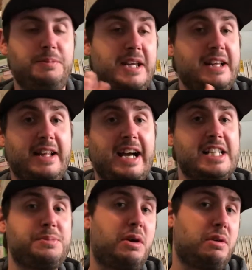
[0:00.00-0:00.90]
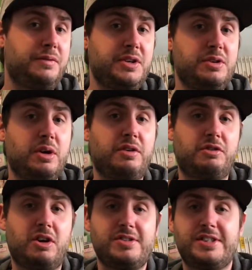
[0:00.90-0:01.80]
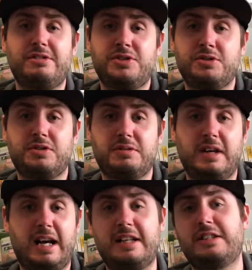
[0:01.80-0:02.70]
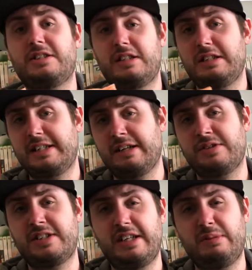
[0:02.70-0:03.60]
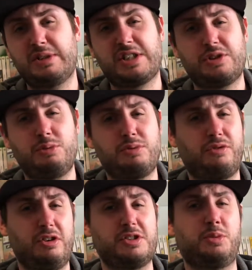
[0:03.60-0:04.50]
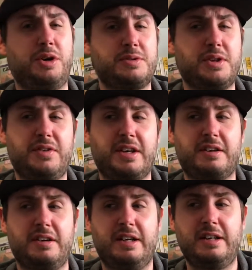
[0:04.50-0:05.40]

yeah, that is my review of Horizon Zero Dawn and the DLC, which is called Frozen Wilds, I think.